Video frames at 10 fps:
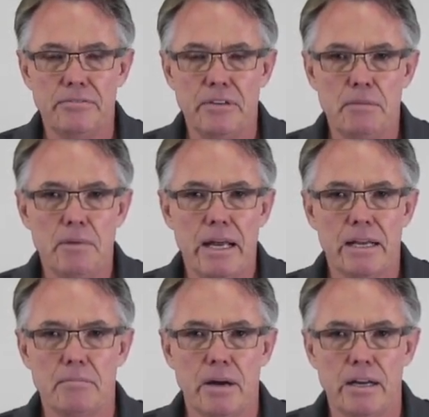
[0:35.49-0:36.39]

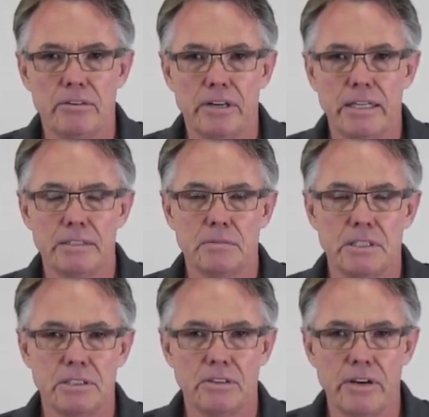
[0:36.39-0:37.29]
feedback about our triggers,
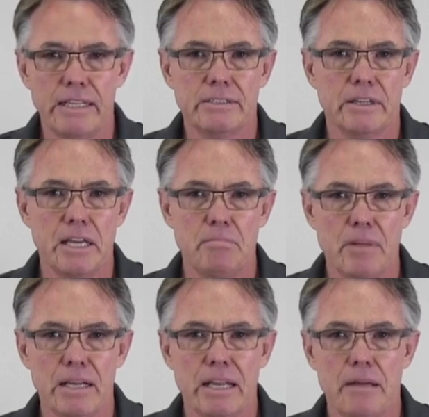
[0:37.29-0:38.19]
which is great, so
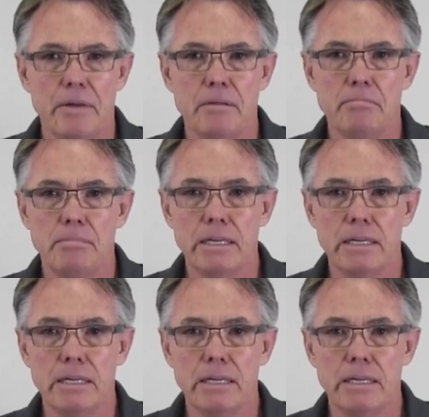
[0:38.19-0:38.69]
keep that coming.